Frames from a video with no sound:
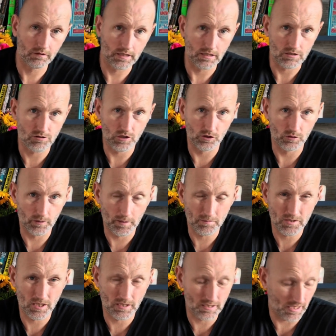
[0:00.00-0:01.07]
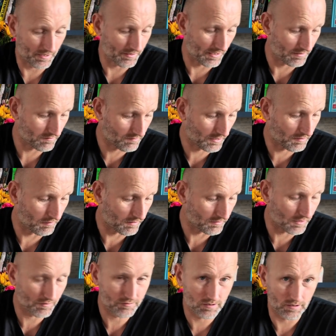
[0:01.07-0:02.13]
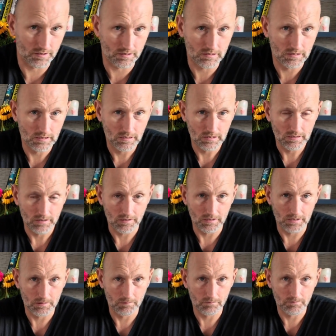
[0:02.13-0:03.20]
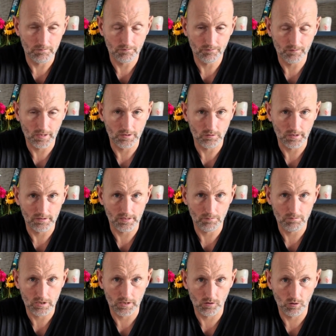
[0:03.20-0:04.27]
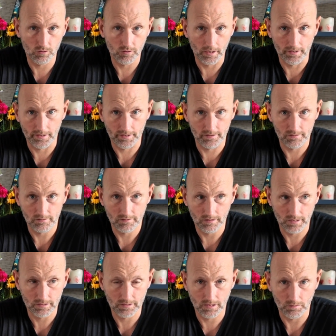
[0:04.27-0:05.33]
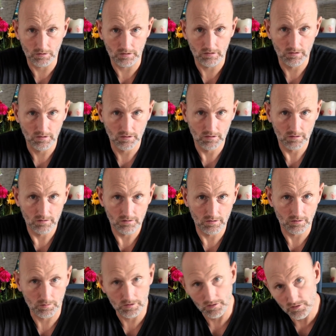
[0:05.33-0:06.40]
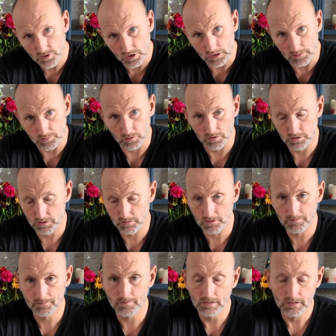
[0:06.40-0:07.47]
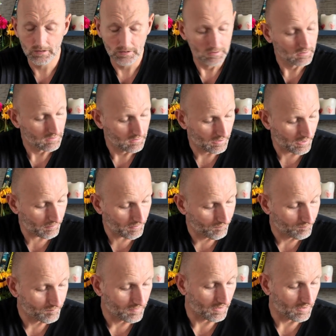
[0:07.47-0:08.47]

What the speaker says: straight on the website, and then take you and gift it your and you'll get 10% off, and then I get a wee cheeky bonus as well. Anyway,